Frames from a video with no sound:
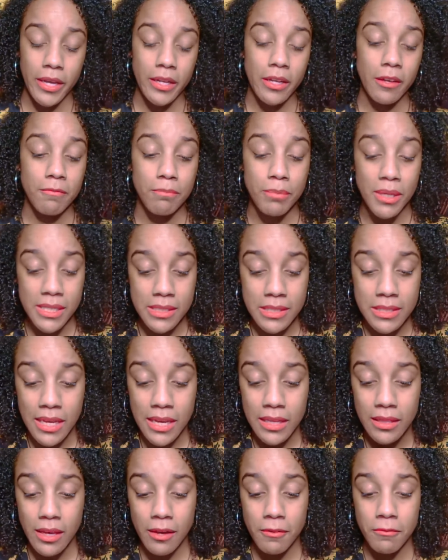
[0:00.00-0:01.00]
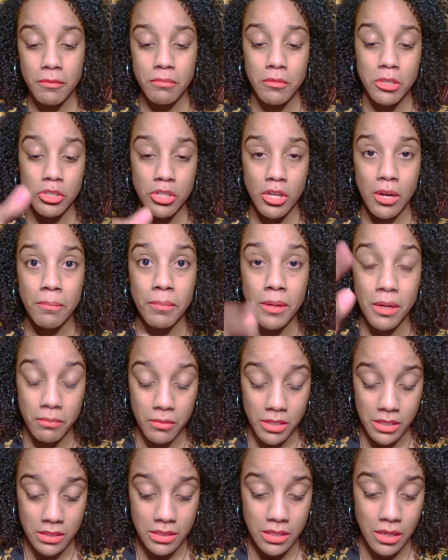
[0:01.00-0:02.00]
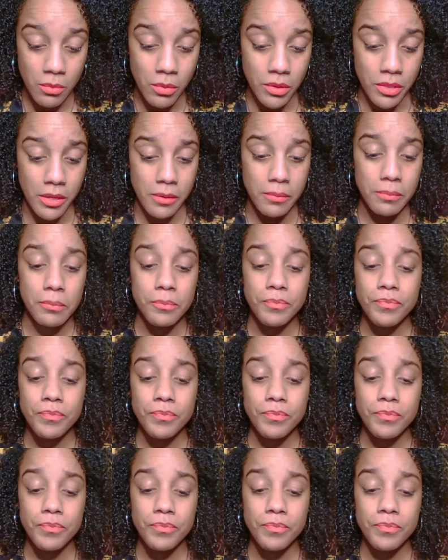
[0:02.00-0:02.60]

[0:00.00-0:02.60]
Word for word: And I've been saying that from the jump, and I'm going to stick with it.